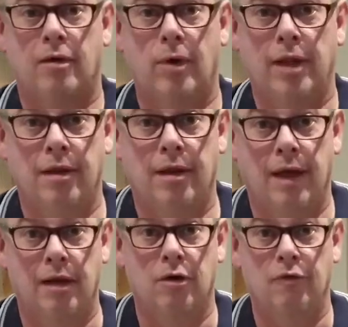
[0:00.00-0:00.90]
the wheaten
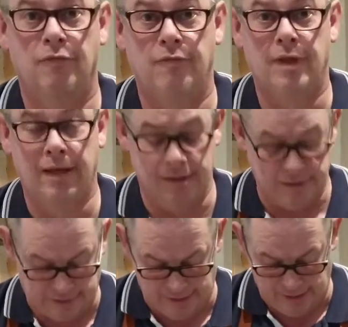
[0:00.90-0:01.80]
in loaf
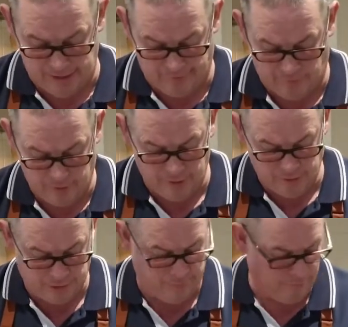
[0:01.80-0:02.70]
tins for
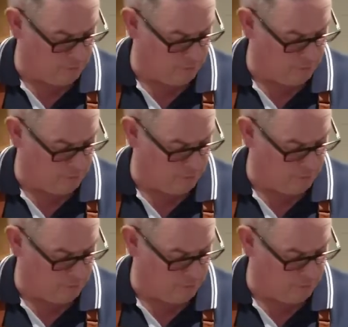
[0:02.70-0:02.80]
serving